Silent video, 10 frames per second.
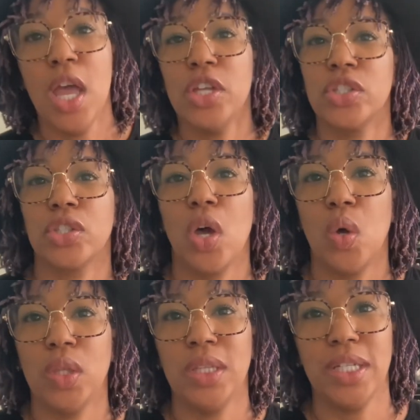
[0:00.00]

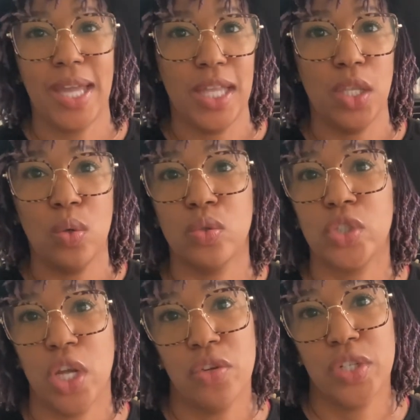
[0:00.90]
So look at local
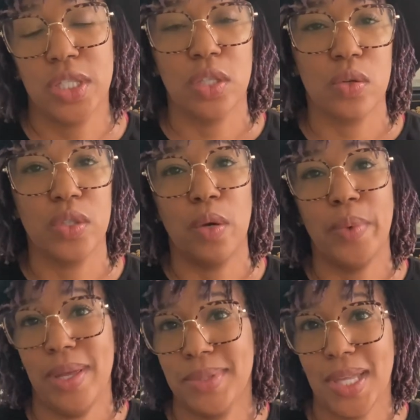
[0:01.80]
churches, look on their
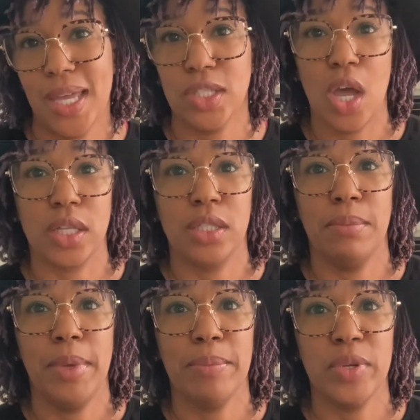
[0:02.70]
website, talk to
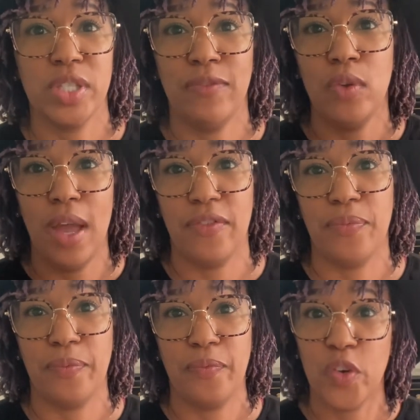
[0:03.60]
members. If you have
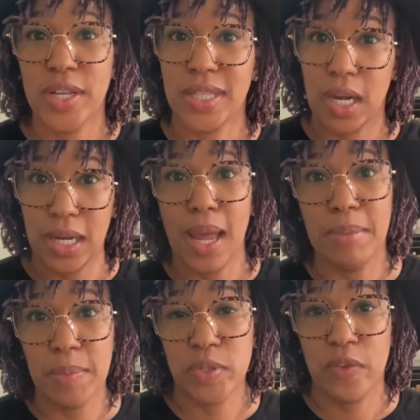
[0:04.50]
friends that are not
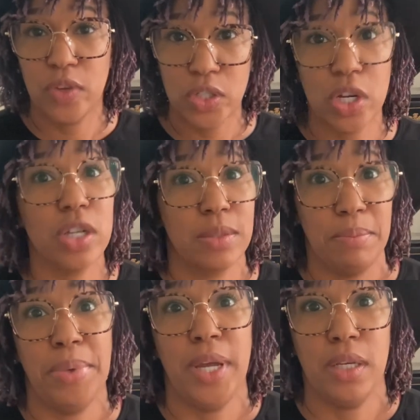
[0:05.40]
members of your church
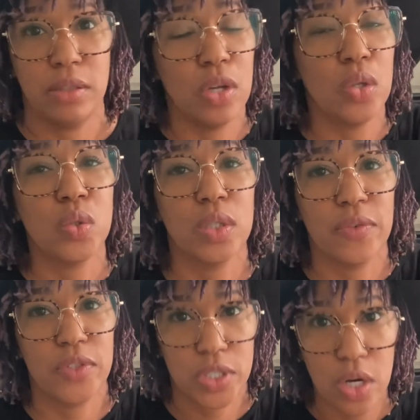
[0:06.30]
but go to a
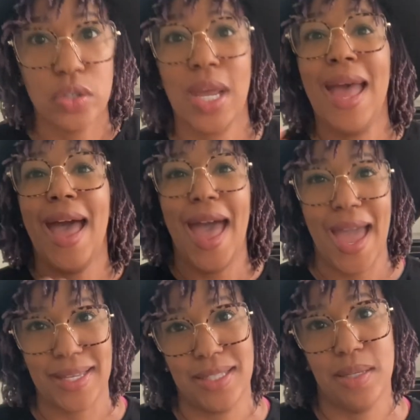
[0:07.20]
different church,
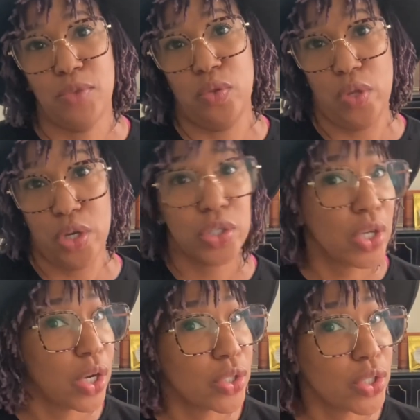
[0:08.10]
ask them, do their
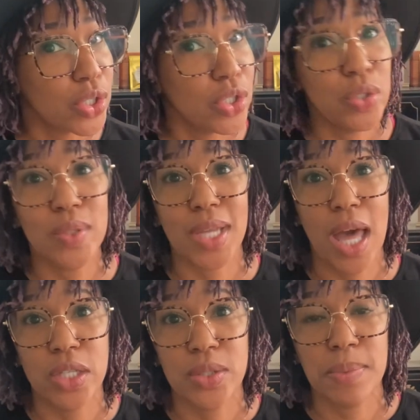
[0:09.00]
church do
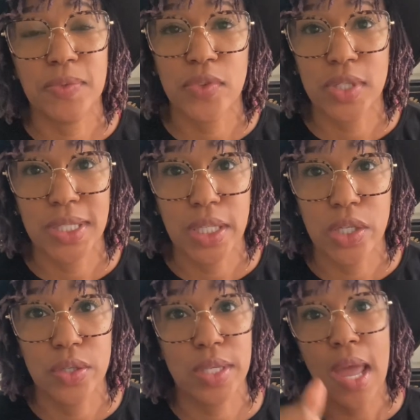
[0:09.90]
scholarships for seniors?